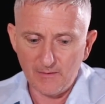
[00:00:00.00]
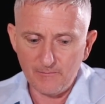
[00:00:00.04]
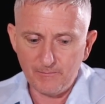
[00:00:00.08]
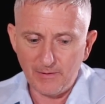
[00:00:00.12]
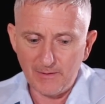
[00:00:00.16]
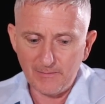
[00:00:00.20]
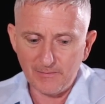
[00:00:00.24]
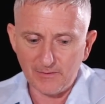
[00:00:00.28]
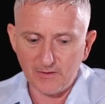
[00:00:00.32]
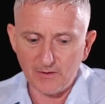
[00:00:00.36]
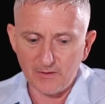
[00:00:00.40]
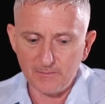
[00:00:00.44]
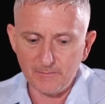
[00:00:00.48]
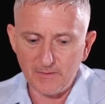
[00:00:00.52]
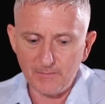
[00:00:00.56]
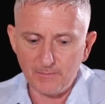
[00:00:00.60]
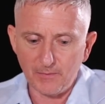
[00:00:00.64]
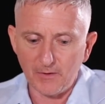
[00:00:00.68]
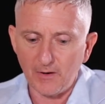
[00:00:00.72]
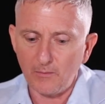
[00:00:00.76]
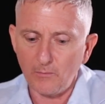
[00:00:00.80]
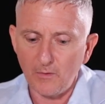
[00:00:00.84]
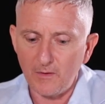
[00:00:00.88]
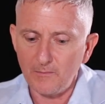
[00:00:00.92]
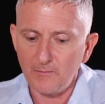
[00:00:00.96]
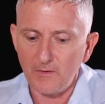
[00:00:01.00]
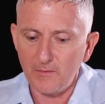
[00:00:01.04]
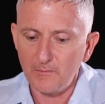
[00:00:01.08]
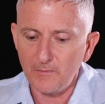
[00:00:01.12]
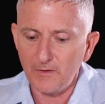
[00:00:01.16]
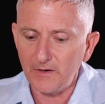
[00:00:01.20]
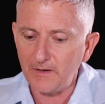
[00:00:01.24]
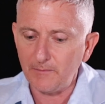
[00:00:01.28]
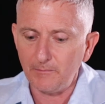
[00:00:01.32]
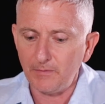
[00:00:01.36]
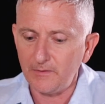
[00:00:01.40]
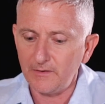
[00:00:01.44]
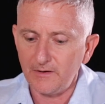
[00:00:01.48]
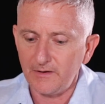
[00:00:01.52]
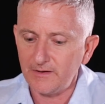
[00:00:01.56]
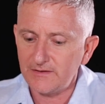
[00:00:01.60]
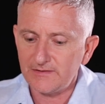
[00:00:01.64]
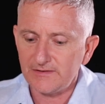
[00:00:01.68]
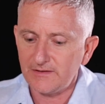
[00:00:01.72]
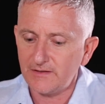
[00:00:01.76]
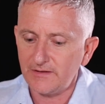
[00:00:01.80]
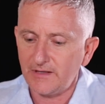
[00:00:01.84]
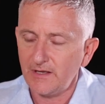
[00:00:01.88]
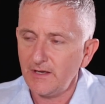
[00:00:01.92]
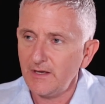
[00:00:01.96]
people go to me, but I want more money. But
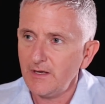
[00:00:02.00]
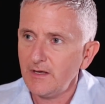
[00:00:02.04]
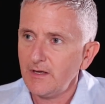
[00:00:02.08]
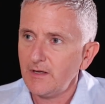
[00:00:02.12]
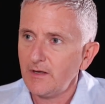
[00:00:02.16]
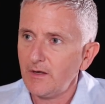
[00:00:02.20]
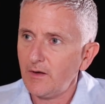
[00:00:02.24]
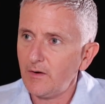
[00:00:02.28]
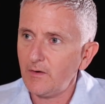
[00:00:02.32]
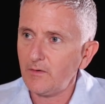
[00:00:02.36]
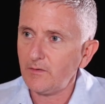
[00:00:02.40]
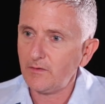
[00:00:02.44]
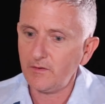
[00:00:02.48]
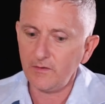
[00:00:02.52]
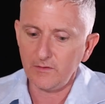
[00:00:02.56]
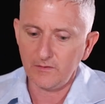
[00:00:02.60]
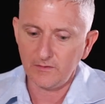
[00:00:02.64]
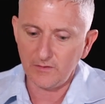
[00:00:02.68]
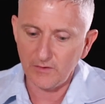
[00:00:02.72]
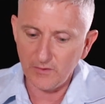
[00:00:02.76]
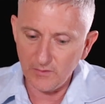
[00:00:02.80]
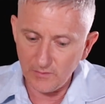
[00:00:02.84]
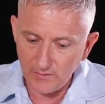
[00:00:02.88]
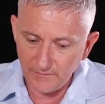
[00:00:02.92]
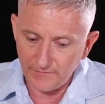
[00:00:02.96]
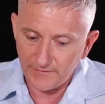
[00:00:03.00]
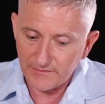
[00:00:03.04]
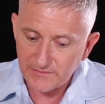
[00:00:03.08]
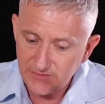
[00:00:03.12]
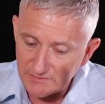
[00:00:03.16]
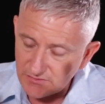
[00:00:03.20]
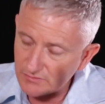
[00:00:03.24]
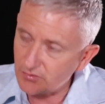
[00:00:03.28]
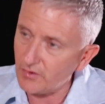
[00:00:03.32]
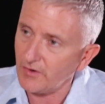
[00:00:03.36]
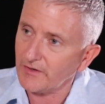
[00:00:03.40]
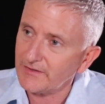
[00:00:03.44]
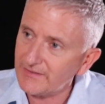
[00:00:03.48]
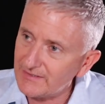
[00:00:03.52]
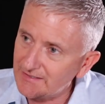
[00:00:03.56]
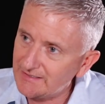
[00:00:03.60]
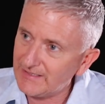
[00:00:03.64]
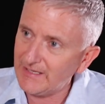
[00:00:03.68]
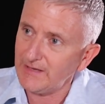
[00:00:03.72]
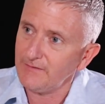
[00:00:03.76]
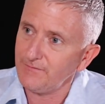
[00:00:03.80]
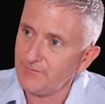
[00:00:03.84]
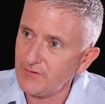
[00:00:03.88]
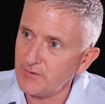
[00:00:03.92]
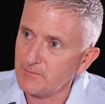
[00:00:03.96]
it's like the universe is trying to
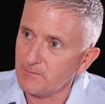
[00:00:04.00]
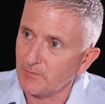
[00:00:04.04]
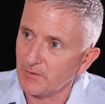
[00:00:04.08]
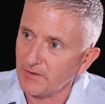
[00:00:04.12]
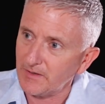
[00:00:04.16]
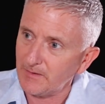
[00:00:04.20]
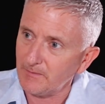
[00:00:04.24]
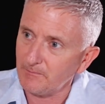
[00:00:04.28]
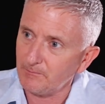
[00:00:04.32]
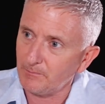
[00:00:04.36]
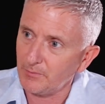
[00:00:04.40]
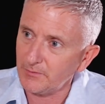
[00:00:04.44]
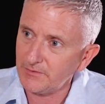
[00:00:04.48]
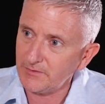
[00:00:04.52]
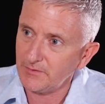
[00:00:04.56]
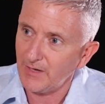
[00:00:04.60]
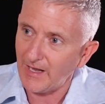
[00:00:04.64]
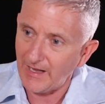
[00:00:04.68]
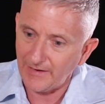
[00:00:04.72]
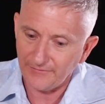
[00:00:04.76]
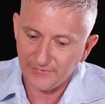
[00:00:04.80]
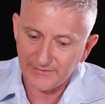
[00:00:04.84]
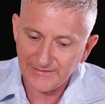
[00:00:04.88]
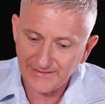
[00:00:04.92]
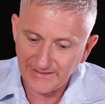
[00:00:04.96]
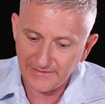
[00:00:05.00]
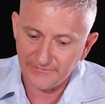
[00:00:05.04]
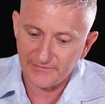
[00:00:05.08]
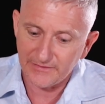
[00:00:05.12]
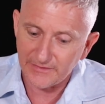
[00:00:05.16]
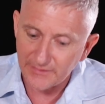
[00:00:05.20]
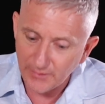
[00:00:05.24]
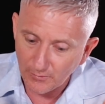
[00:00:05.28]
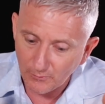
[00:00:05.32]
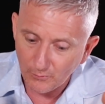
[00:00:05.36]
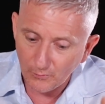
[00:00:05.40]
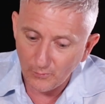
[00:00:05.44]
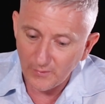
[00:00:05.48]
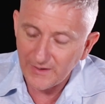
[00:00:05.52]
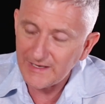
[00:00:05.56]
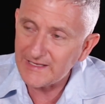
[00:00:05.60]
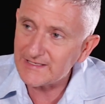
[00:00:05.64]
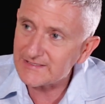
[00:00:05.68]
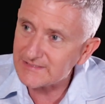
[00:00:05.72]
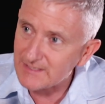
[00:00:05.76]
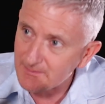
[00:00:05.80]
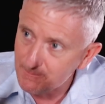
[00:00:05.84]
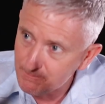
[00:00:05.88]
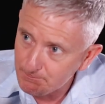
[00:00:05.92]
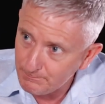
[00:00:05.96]
give you money, but you haven't given it a
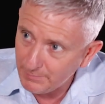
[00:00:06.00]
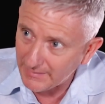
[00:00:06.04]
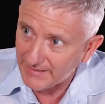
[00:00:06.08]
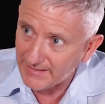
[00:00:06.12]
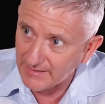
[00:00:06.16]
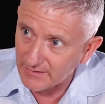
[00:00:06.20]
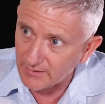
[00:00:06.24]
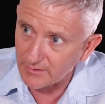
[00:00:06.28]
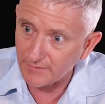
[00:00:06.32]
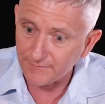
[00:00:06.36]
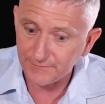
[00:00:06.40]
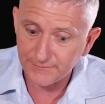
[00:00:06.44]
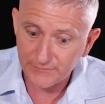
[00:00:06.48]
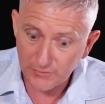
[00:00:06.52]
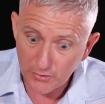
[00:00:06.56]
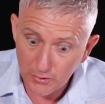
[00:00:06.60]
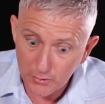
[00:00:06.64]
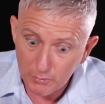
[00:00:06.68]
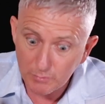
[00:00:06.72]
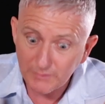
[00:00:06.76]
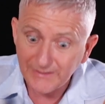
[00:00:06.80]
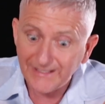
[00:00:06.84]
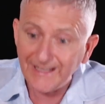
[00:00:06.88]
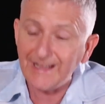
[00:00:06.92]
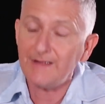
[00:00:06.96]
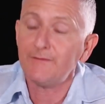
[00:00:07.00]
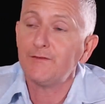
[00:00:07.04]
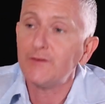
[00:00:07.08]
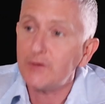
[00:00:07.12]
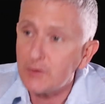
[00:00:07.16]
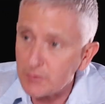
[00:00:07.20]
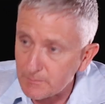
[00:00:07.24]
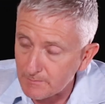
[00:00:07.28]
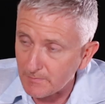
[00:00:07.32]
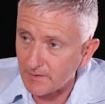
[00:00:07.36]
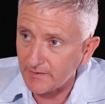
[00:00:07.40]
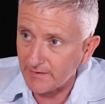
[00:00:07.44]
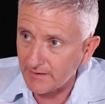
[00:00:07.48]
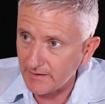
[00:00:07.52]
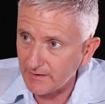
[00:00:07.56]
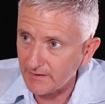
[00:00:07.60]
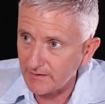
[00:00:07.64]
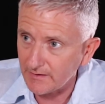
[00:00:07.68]
reason big enough to give you money.